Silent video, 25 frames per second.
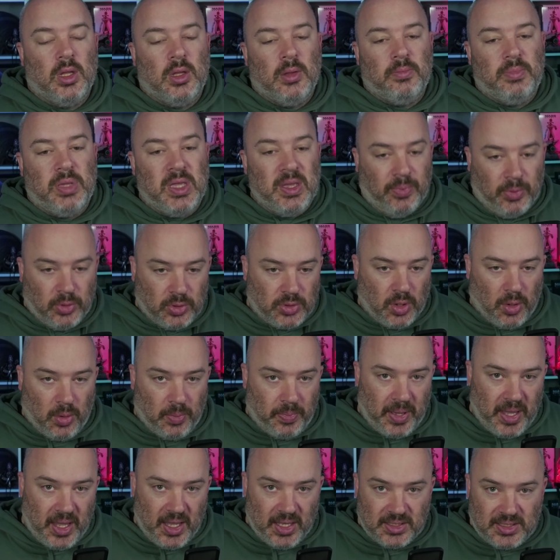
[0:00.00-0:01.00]
People don't
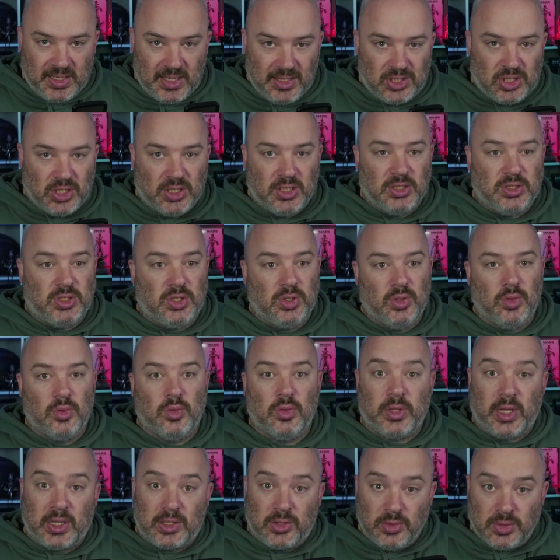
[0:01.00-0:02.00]
pay attention to
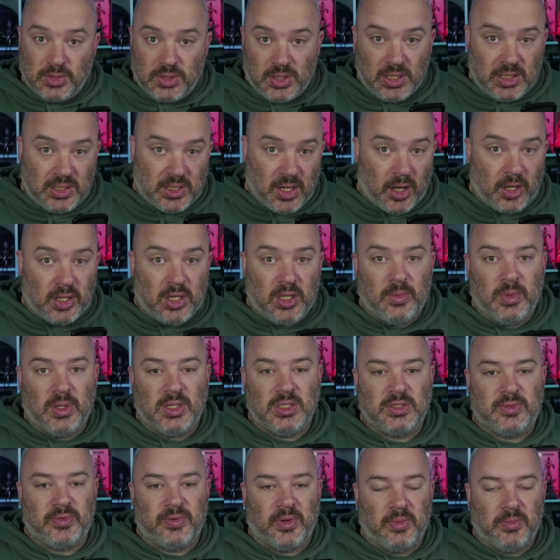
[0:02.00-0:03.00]
like those leaked
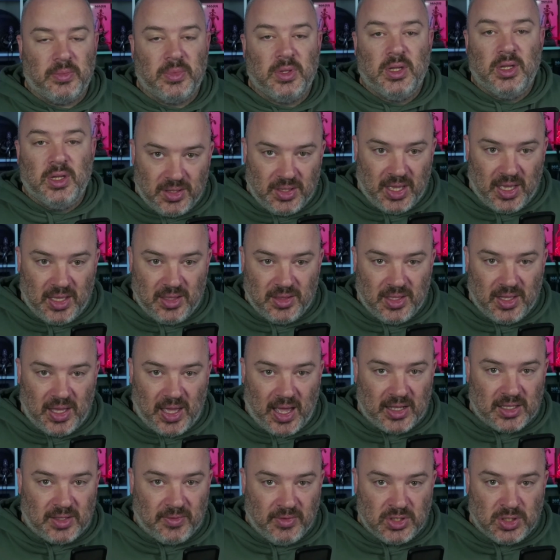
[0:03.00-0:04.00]
documents from the
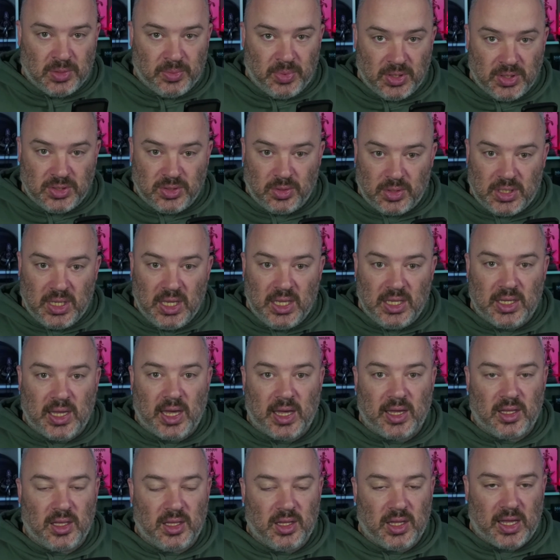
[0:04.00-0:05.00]
Activision Blizzard King
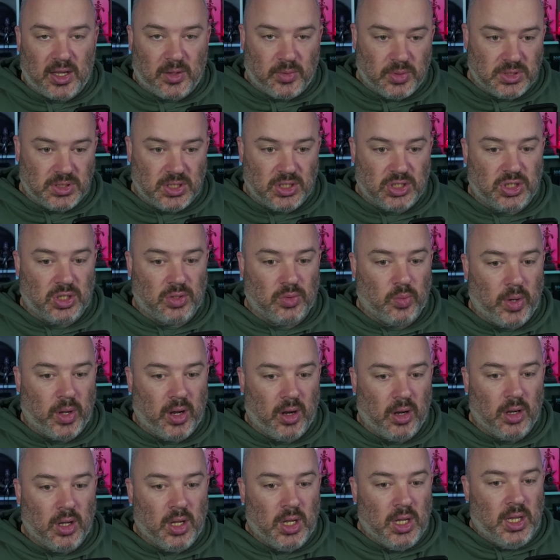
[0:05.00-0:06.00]
acquisition,
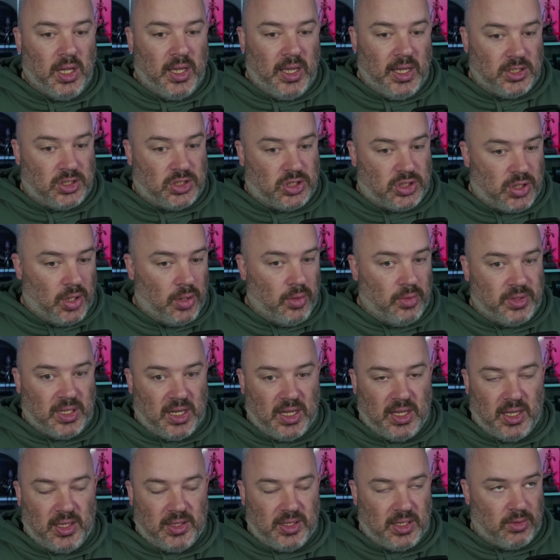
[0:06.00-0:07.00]
where it showed
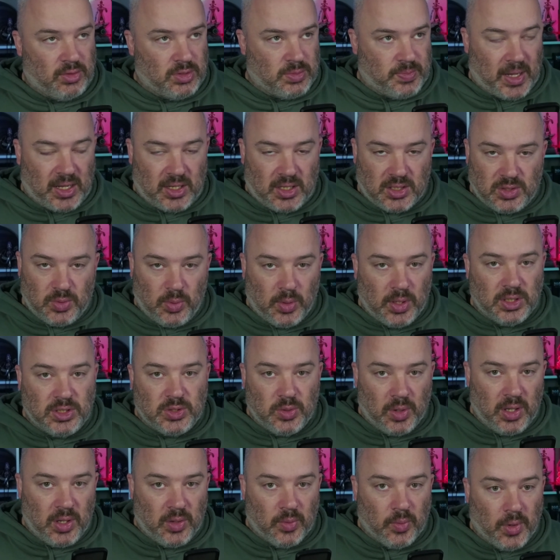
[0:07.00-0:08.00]
that, I think it was back in
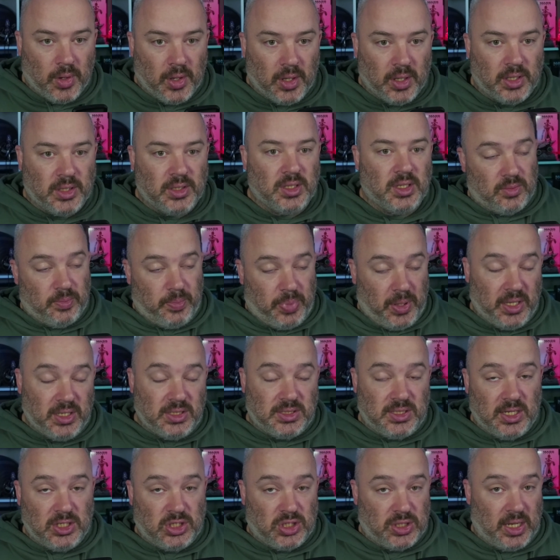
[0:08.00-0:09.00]
2021,
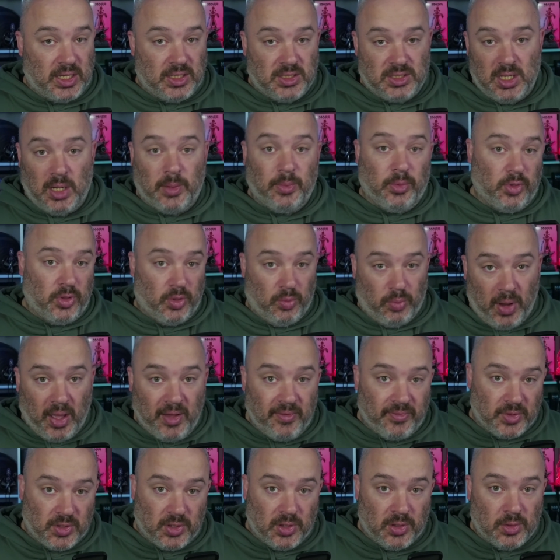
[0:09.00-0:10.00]
PlayStation had double the
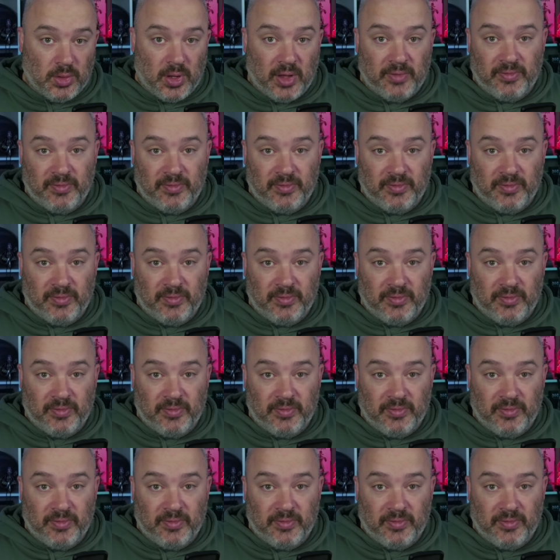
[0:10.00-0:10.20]
revenue of